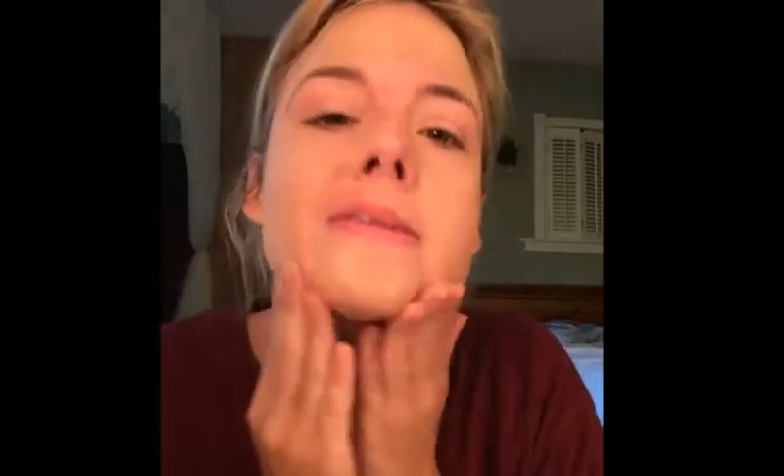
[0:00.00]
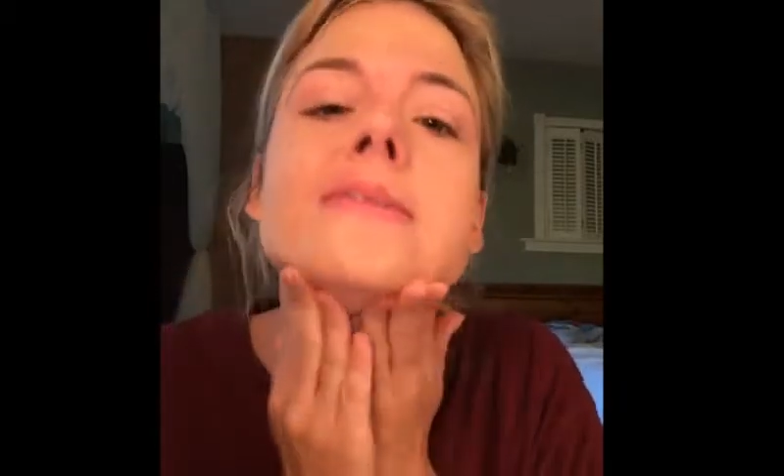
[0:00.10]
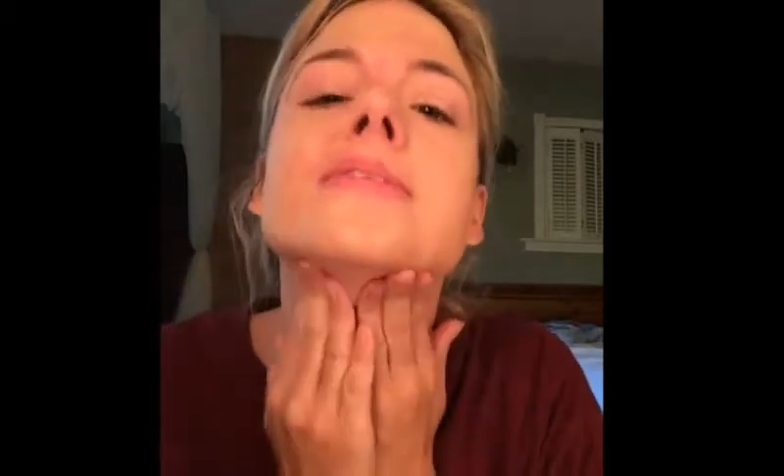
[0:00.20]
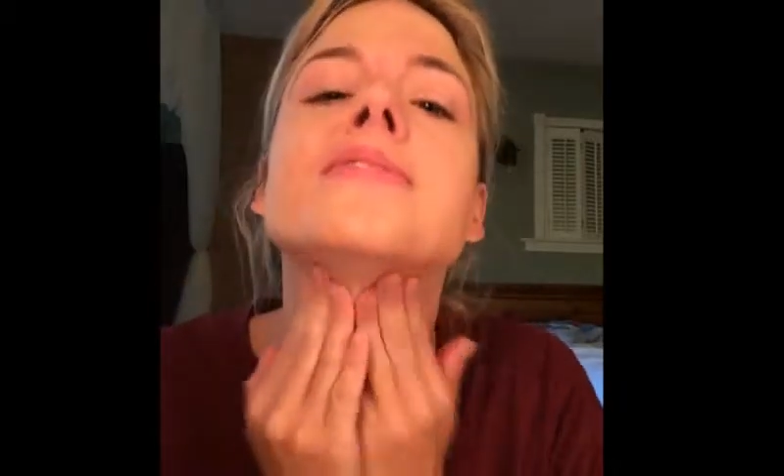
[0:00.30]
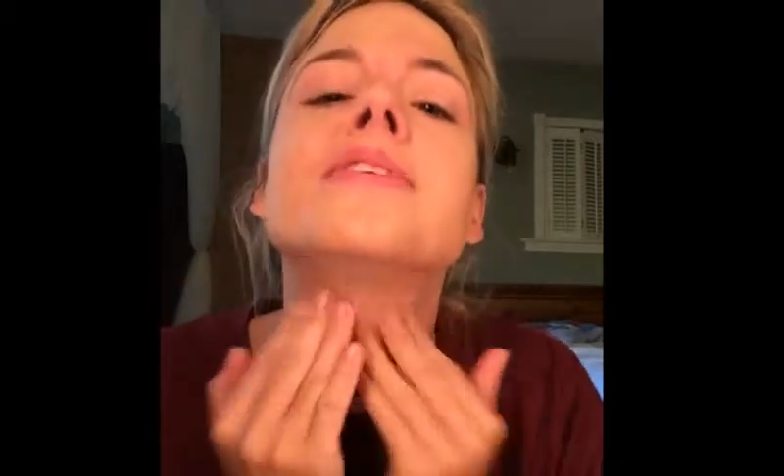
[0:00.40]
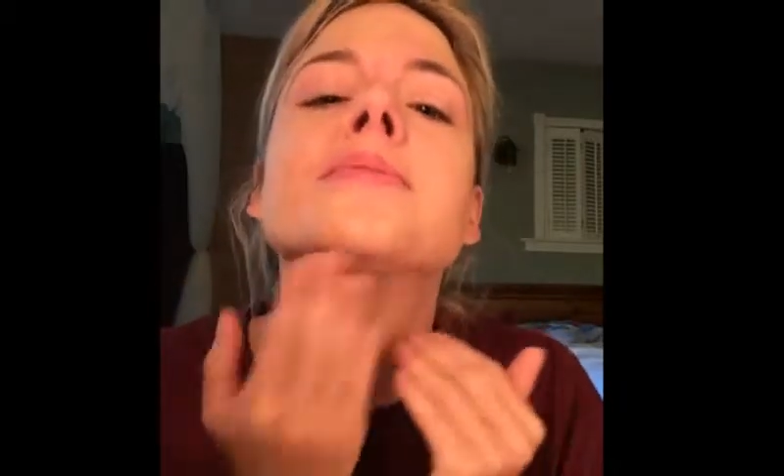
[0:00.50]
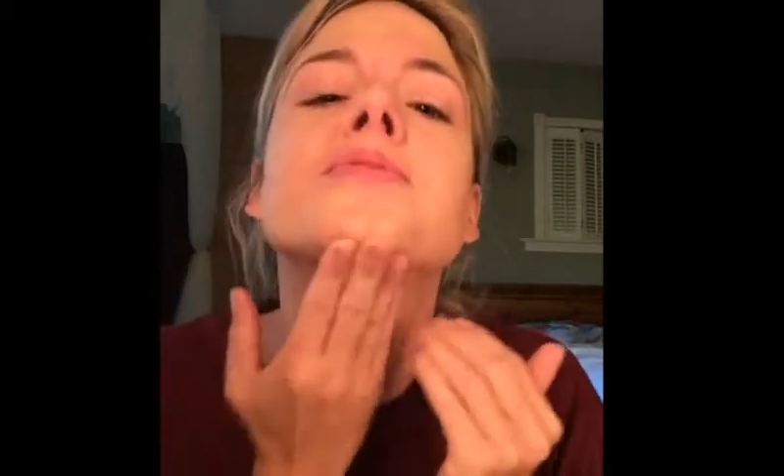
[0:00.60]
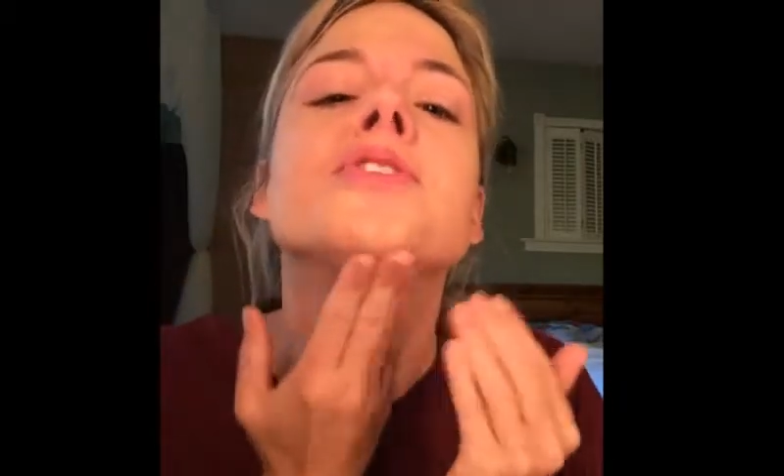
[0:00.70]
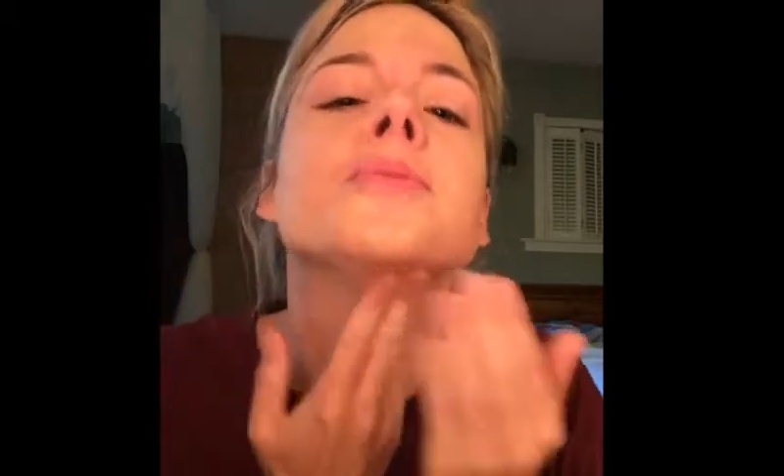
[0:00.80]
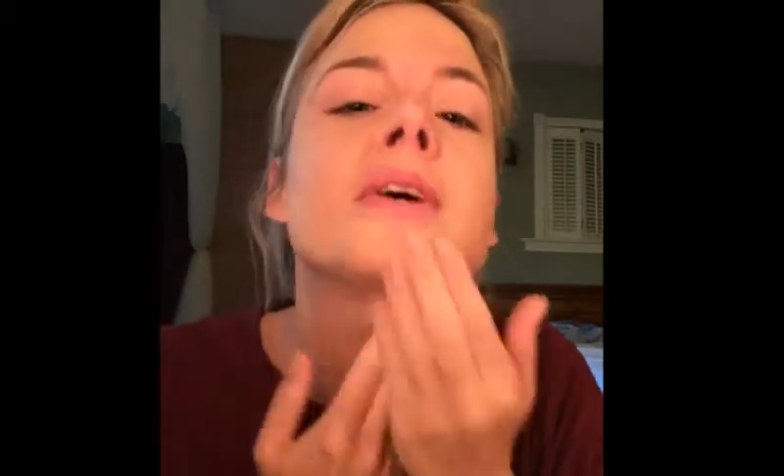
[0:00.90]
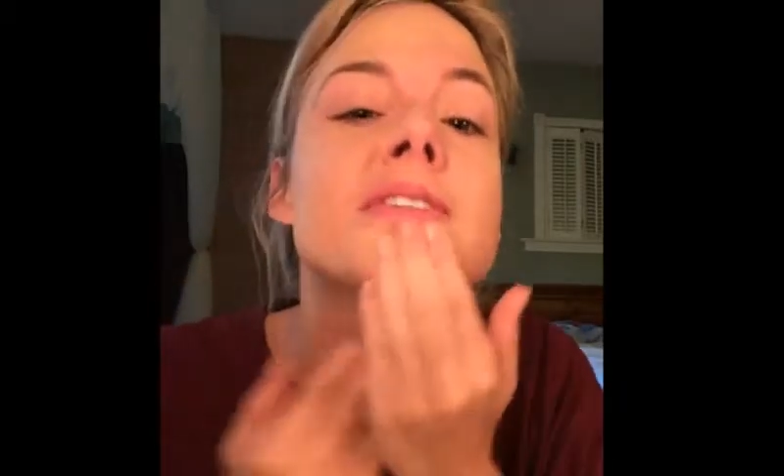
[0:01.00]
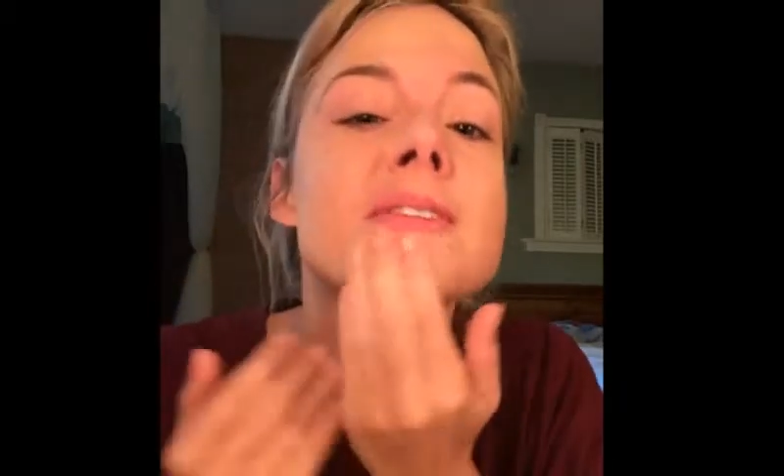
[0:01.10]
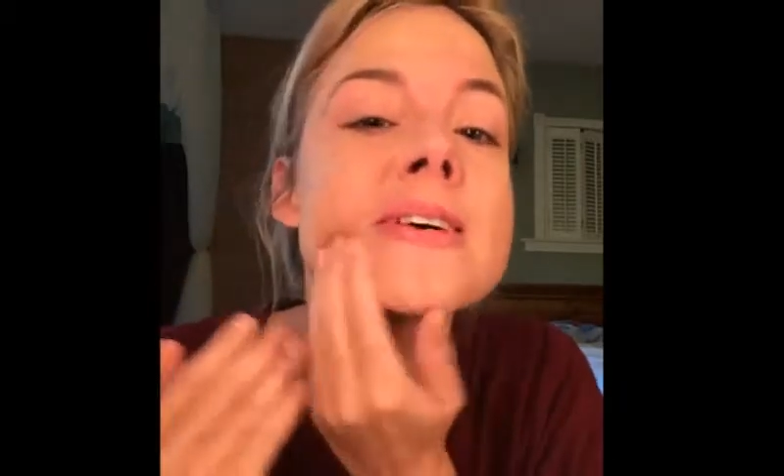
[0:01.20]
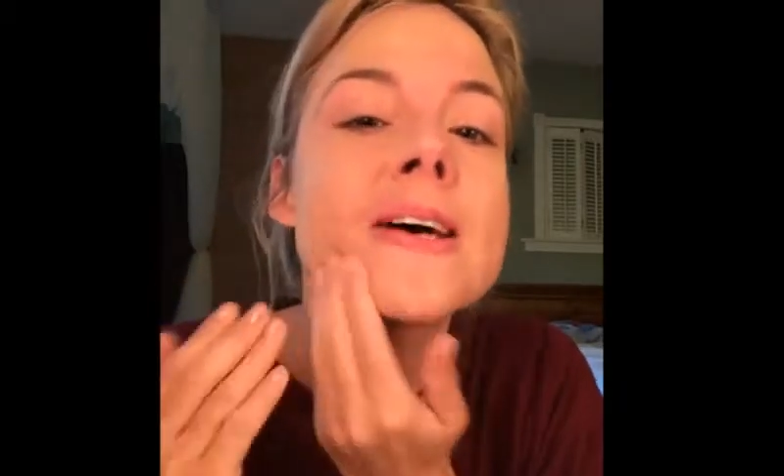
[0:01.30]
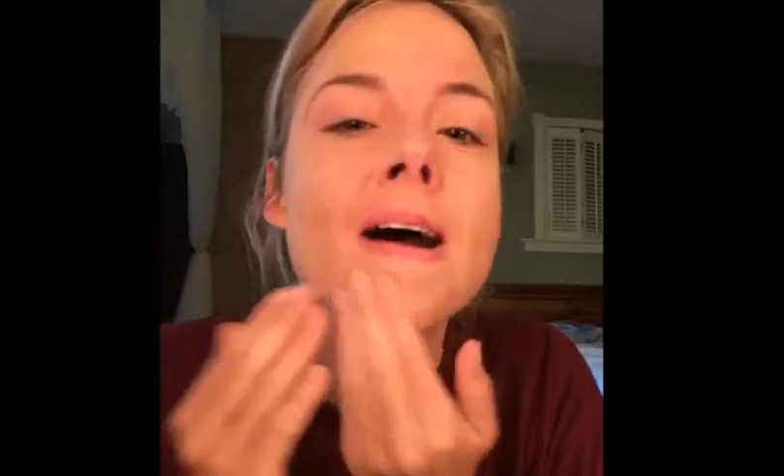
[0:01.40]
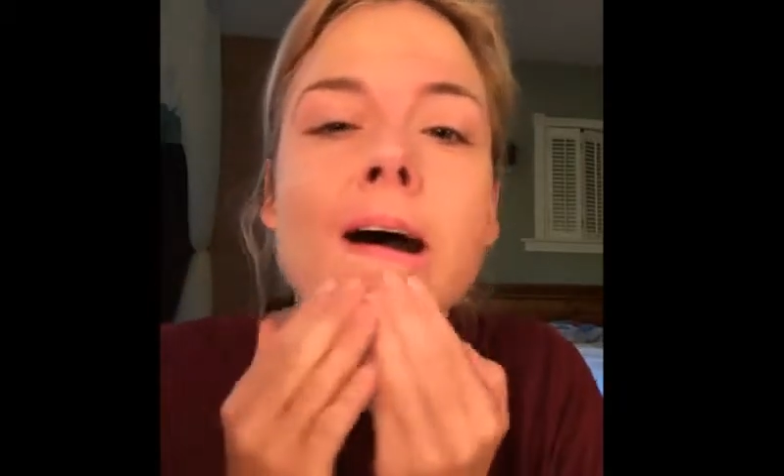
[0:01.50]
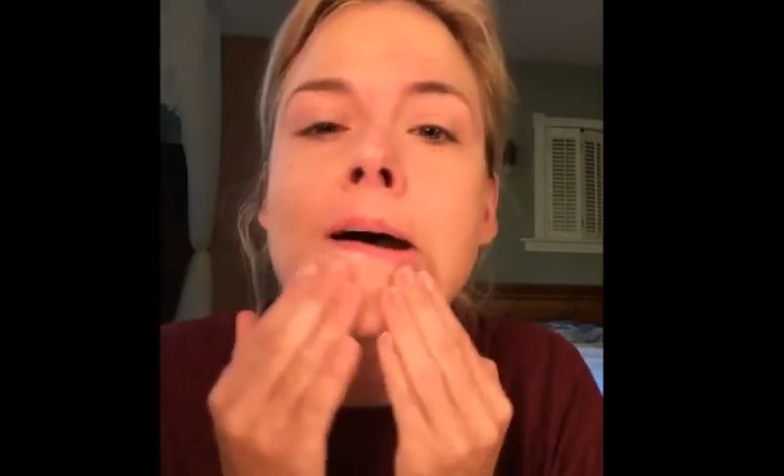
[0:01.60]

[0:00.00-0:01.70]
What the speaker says: know, if I move too much of it,